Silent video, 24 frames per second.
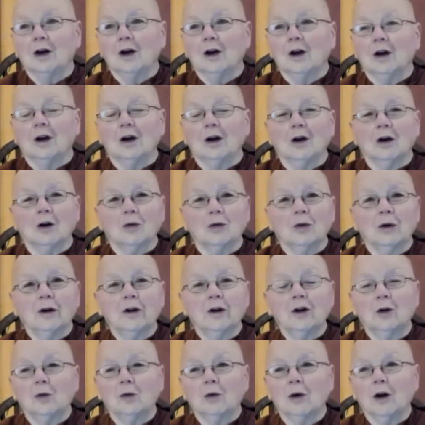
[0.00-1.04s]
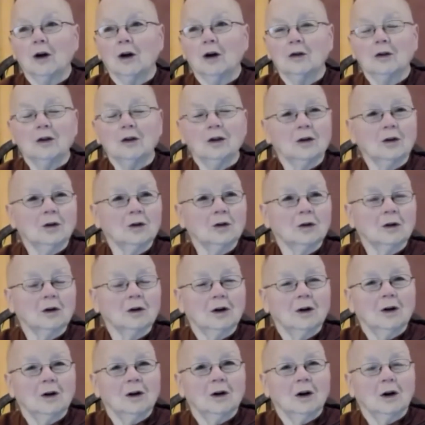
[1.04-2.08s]
running around or
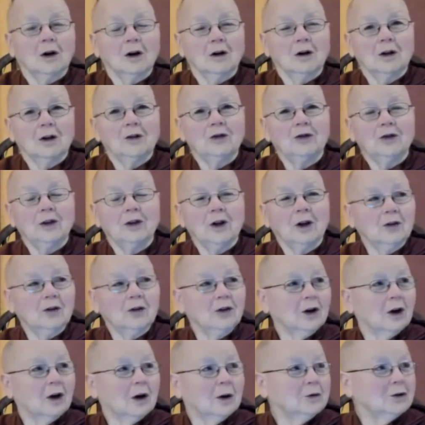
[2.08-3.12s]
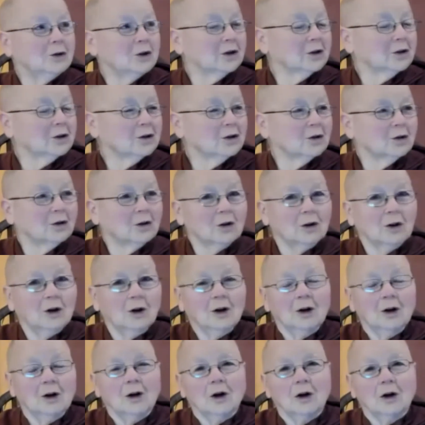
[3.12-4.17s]
lifting heavy objects or
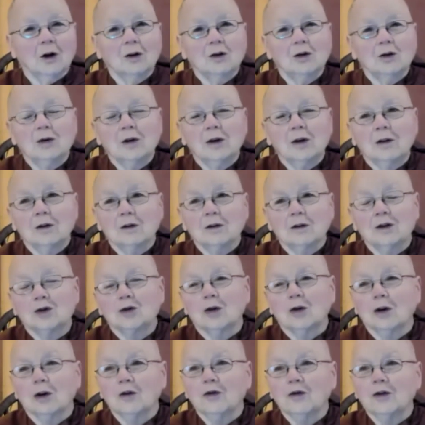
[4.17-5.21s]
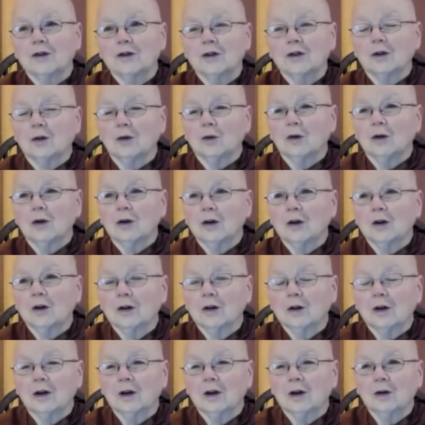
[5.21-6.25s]
doing strong physical work,
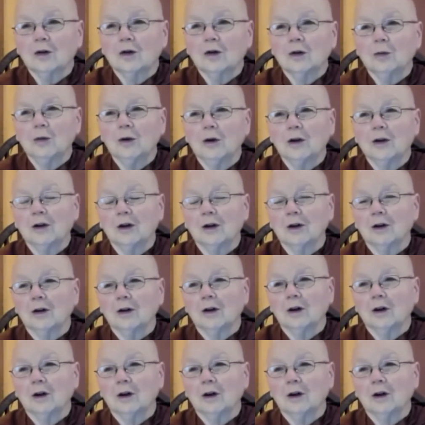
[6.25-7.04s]
it could be that